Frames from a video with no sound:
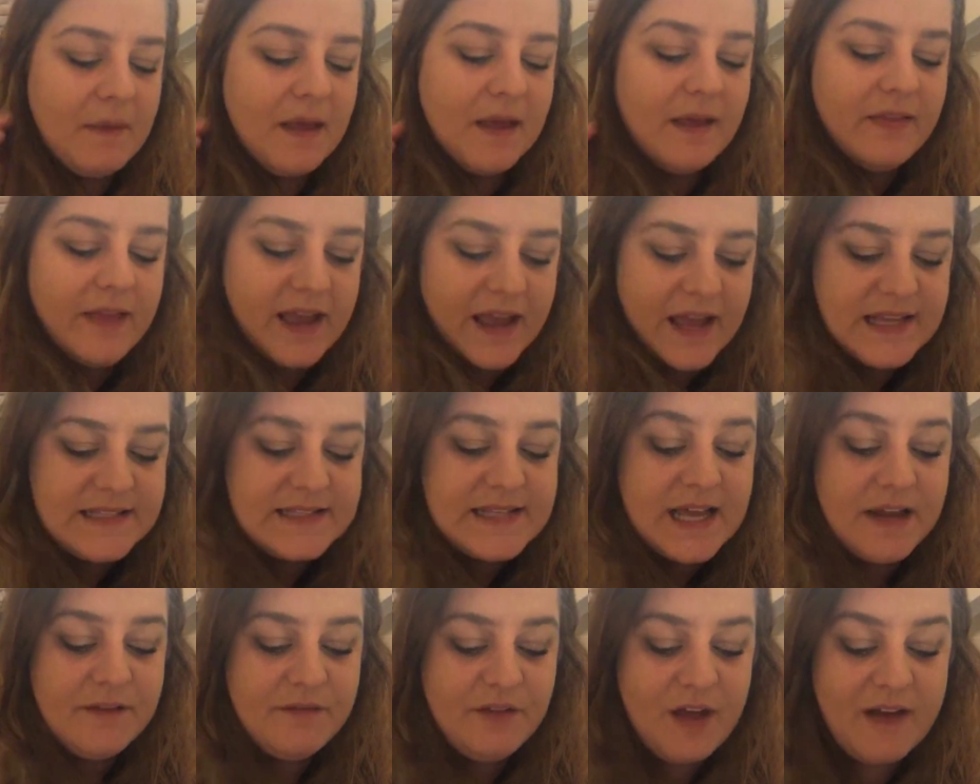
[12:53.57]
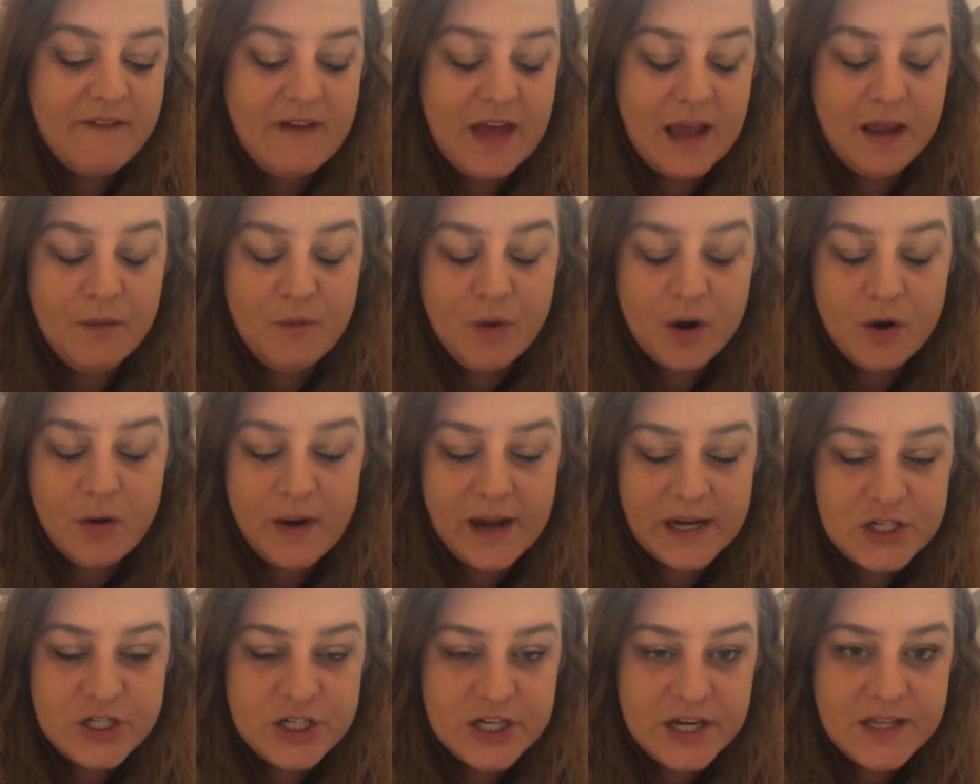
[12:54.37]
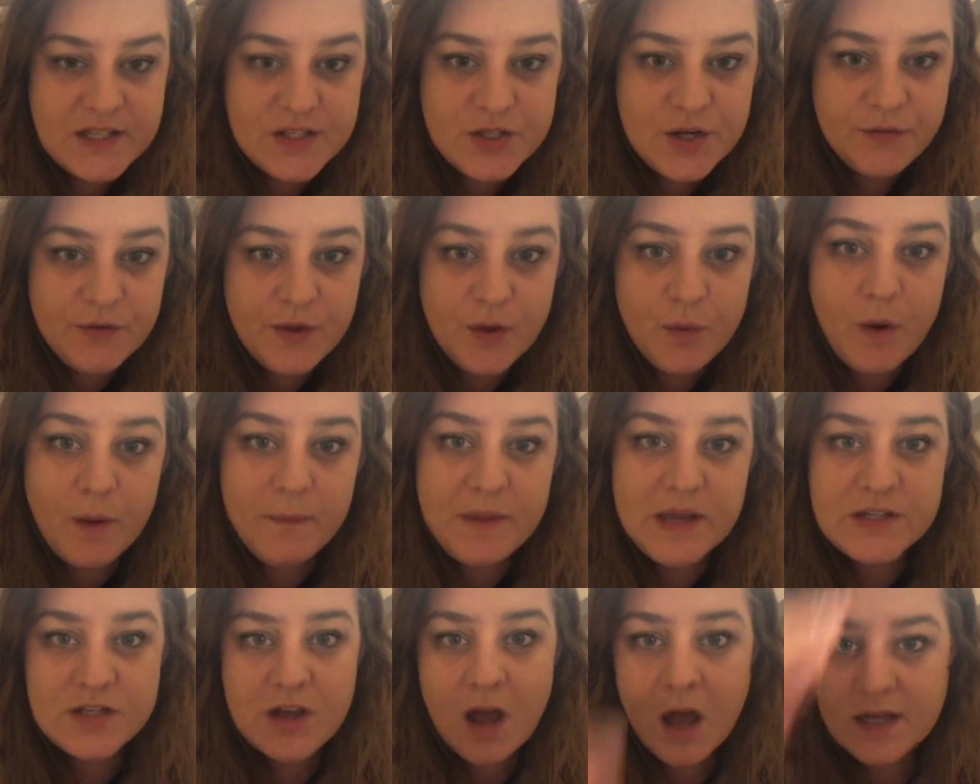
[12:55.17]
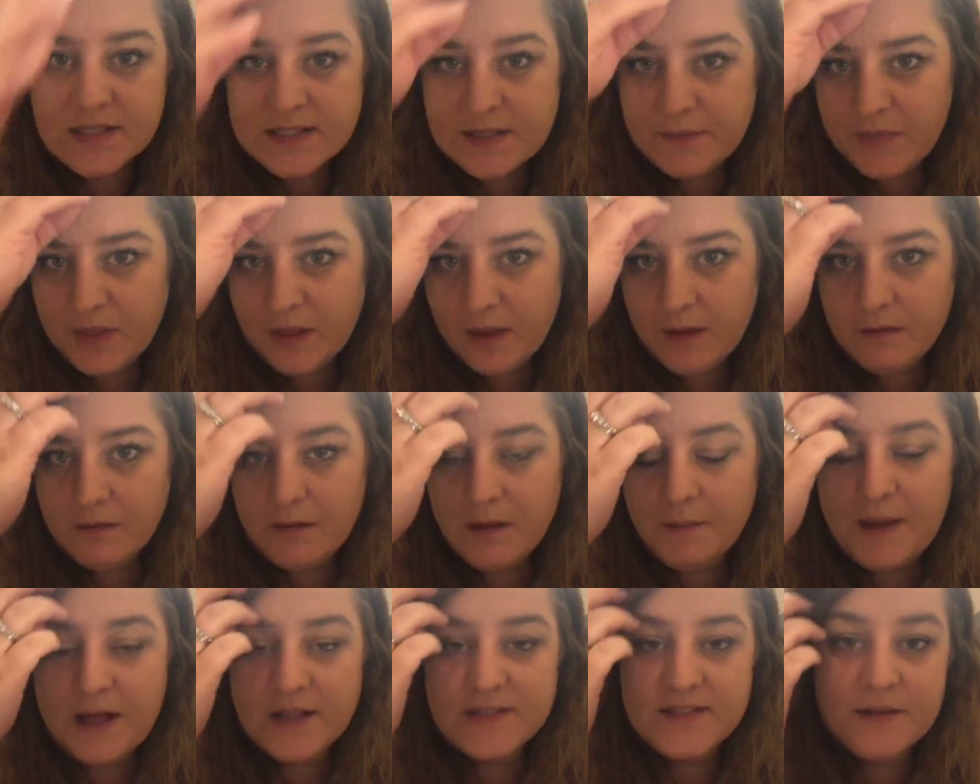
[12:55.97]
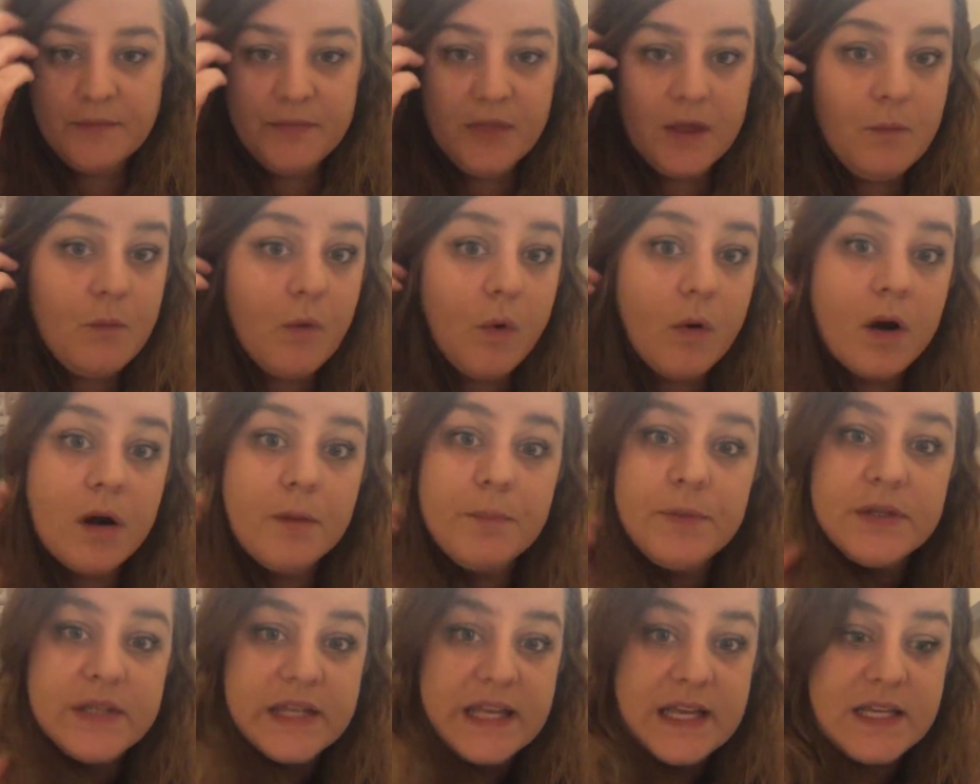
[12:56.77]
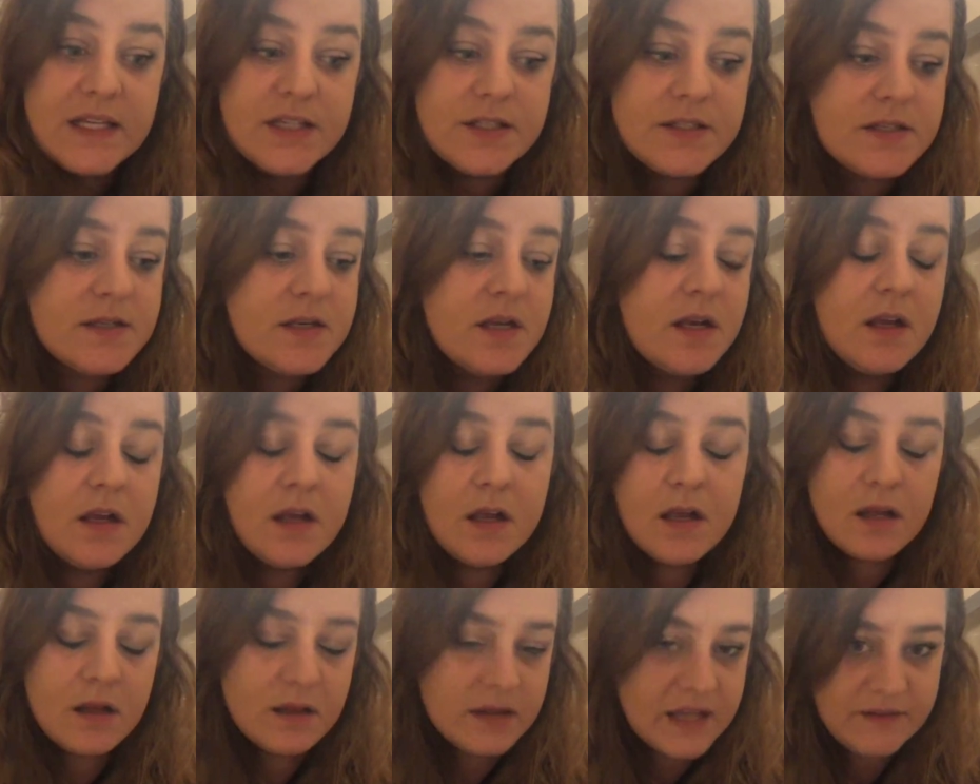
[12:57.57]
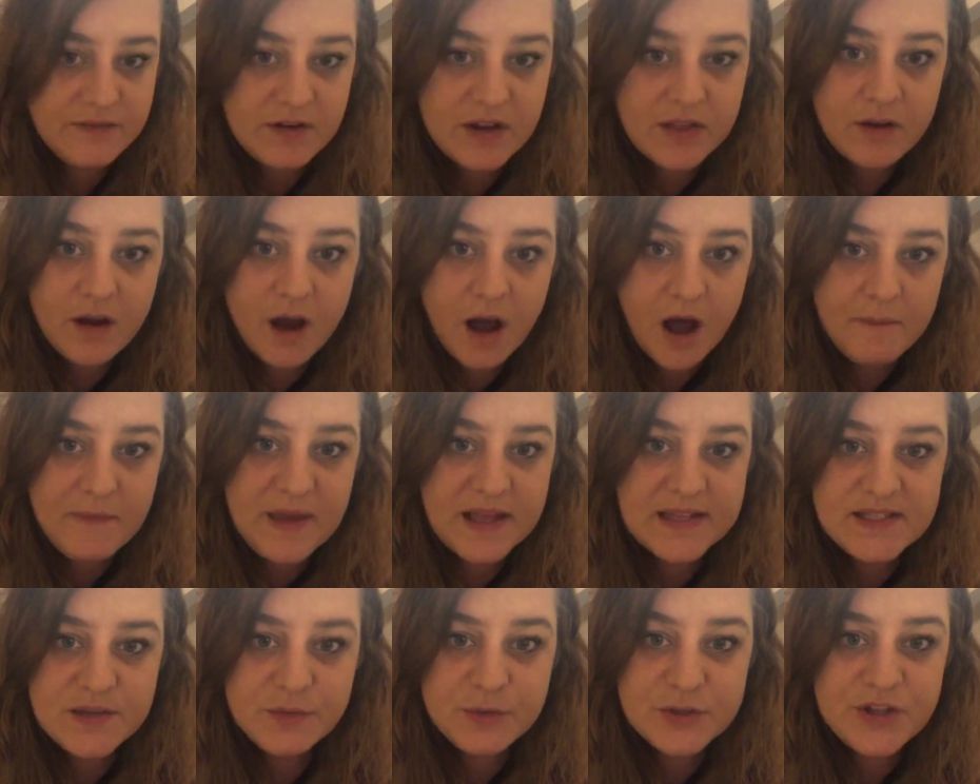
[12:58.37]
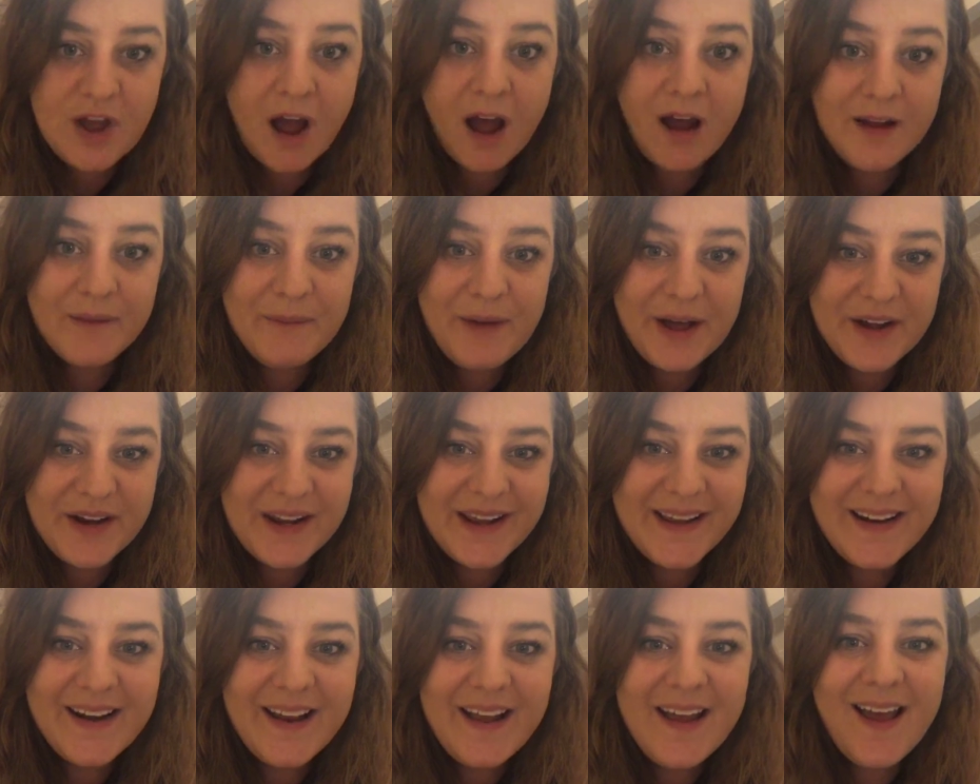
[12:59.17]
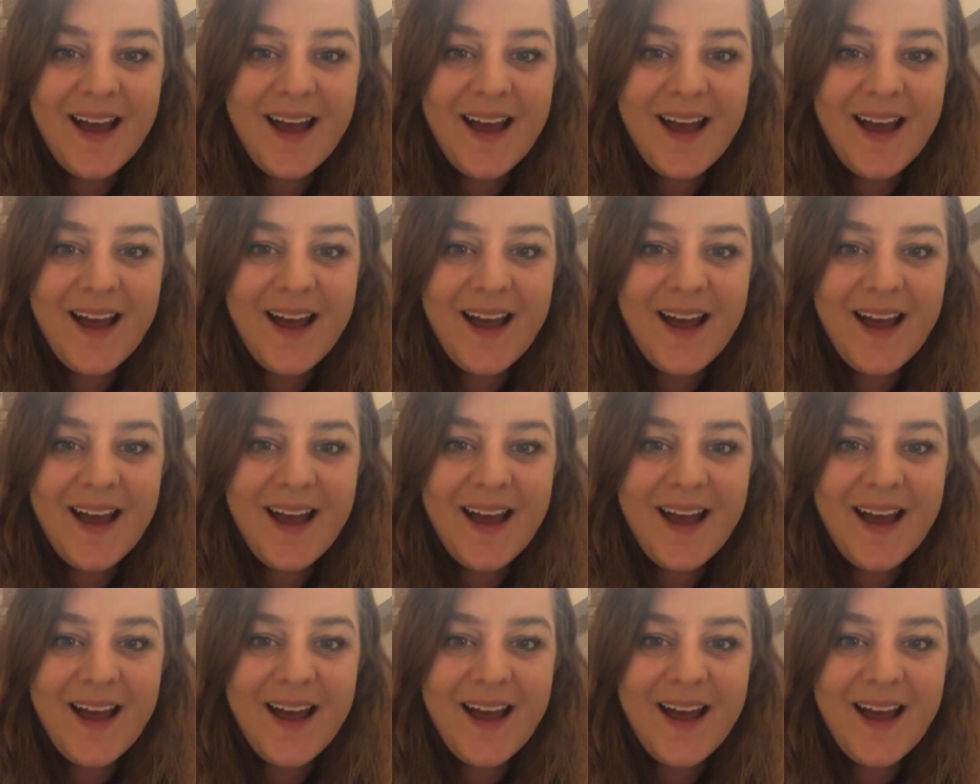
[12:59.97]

Like I said, if you have any more questions, or if you want me to talk about something more, please leave it in the comments and we'll talk about it.